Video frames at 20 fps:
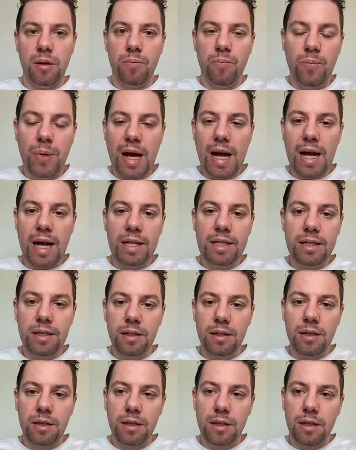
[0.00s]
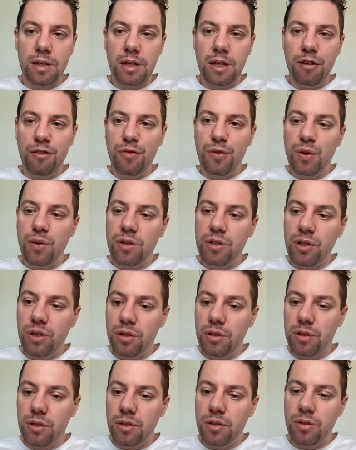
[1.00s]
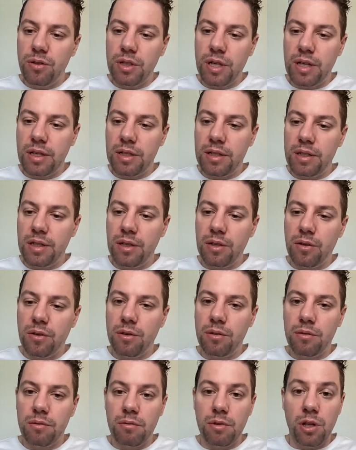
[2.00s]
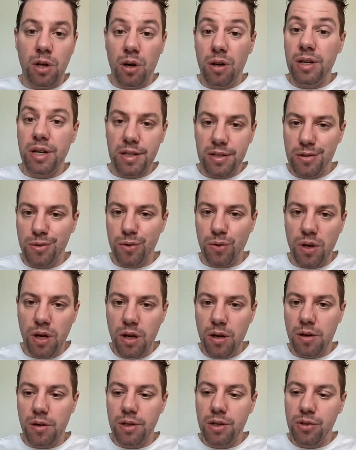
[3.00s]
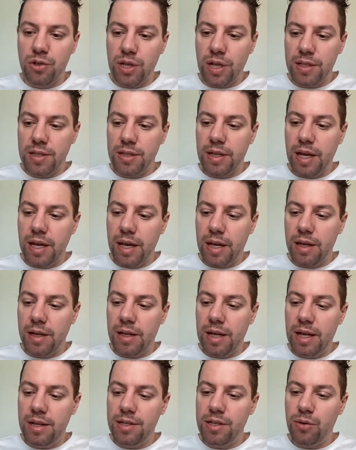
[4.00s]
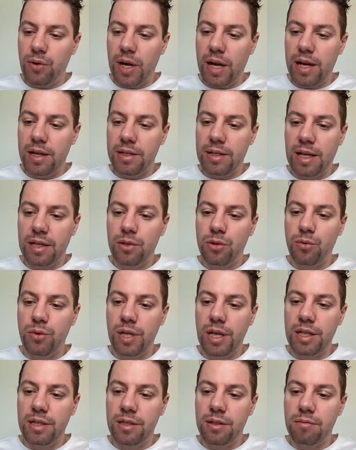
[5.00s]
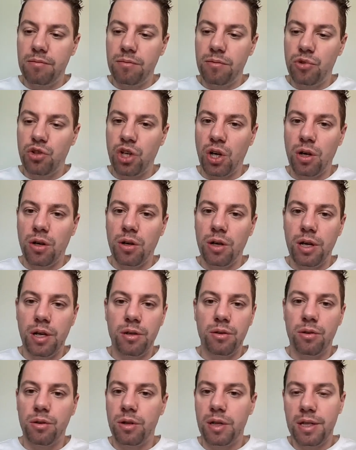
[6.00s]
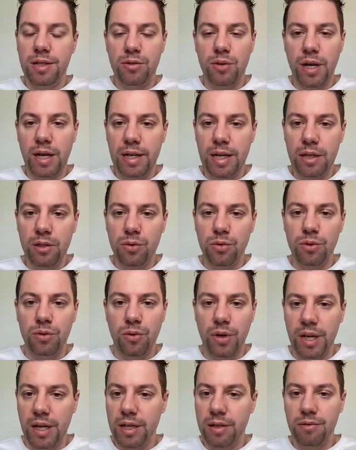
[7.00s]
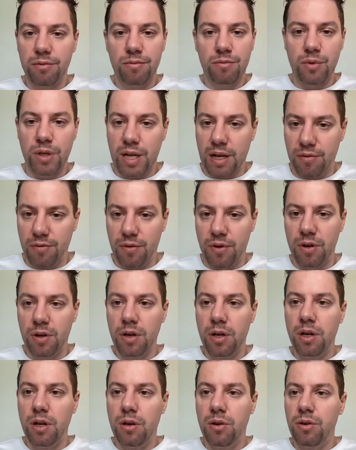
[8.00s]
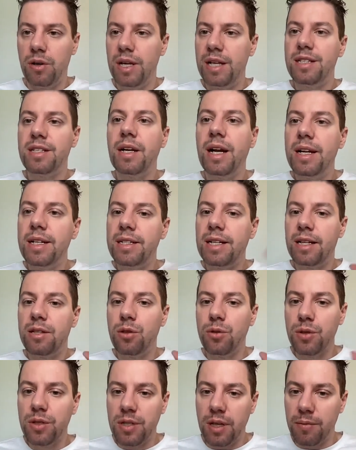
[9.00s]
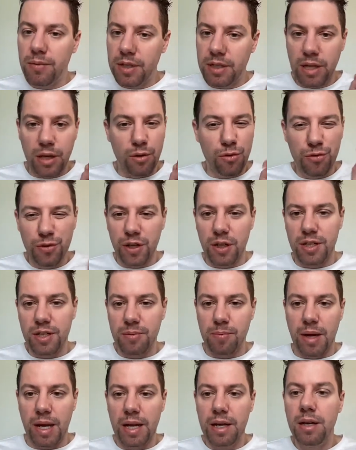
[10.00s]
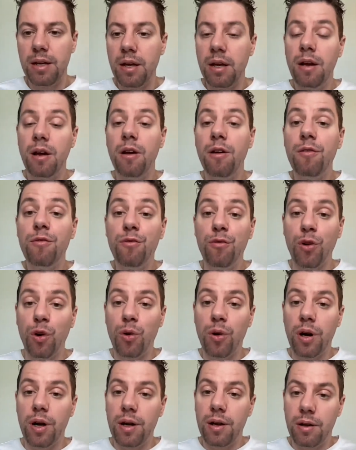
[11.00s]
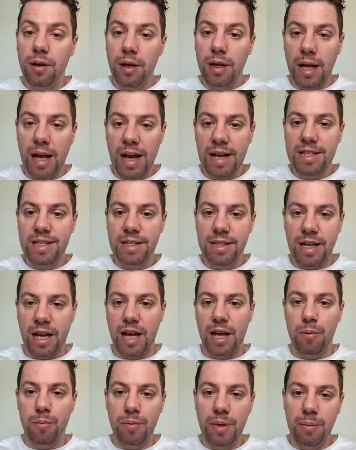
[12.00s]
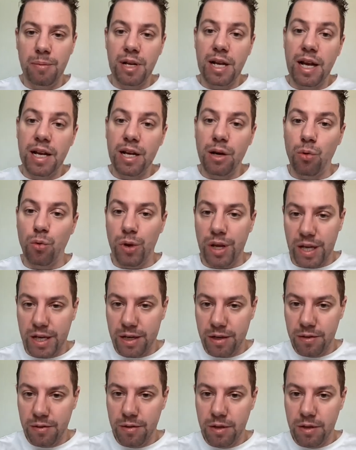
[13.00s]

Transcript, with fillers: But if you don't know that, you know, long is too long, you just say, let's try not to eat chocolate or let's try not to drink whatever, or let's try not to do something that you feel is bad for X time, maybe like a week.